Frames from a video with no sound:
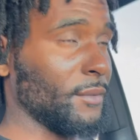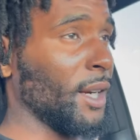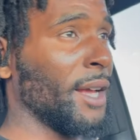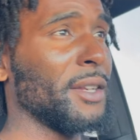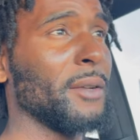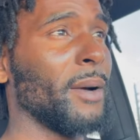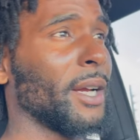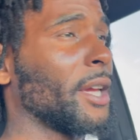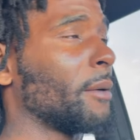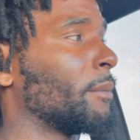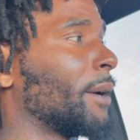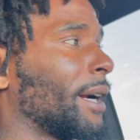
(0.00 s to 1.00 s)
I need my
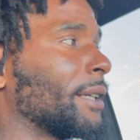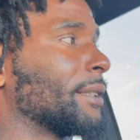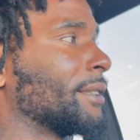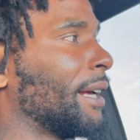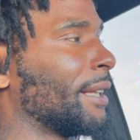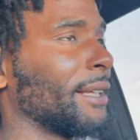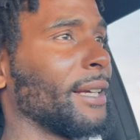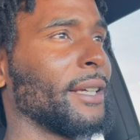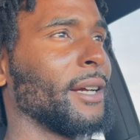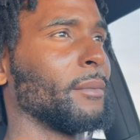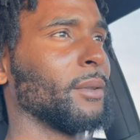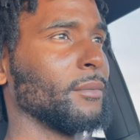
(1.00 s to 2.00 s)
camera back. I just got that
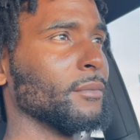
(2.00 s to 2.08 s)
camera.